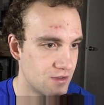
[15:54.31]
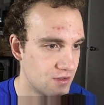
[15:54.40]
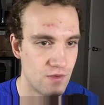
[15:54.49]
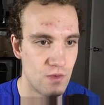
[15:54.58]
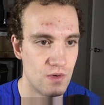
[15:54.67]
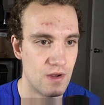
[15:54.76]

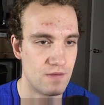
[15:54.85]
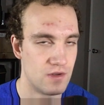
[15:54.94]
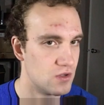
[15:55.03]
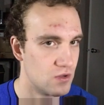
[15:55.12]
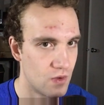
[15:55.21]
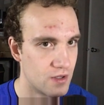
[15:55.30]
So if you
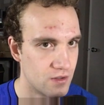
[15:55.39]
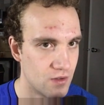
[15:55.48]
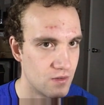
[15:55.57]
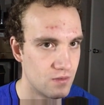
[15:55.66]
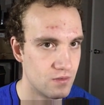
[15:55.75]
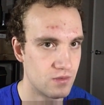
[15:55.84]
do want to
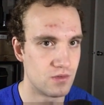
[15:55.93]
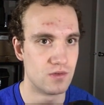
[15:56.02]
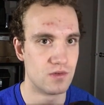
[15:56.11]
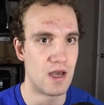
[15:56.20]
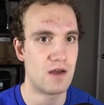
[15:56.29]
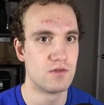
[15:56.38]
go through
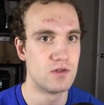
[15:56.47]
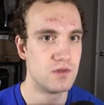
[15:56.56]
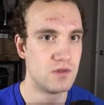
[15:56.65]
that route,